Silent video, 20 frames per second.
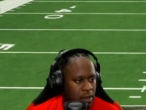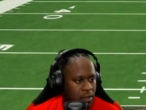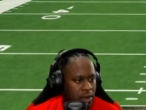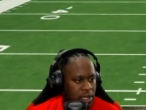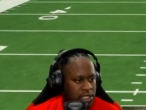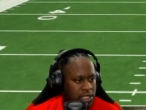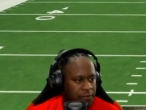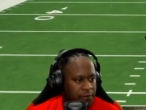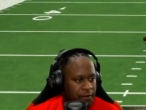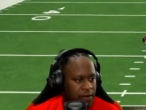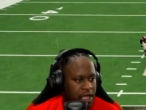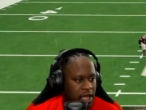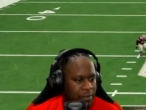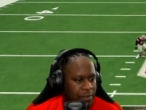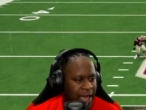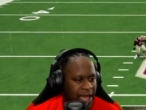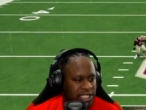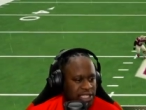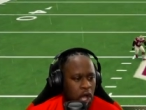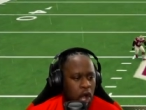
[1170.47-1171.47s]
Get over
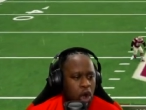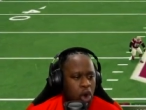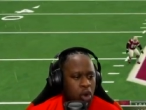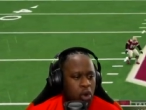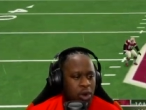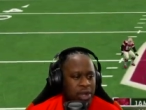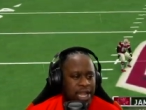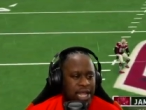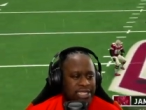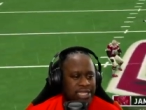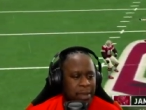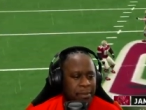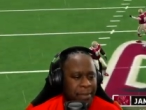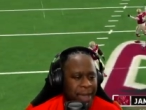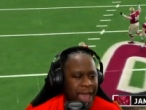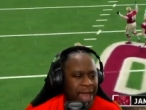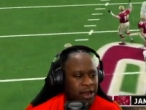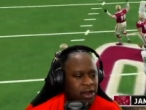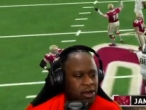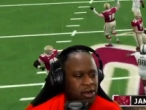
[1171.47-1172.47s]
here! Watch out for the cutbacks.
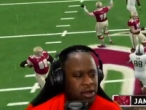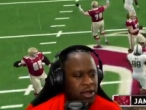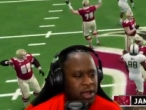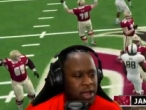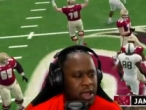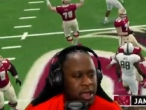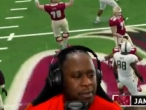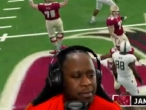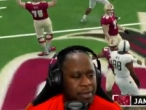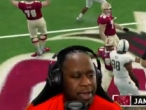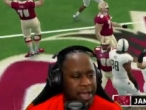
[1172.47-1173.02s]
Oh, it doesn't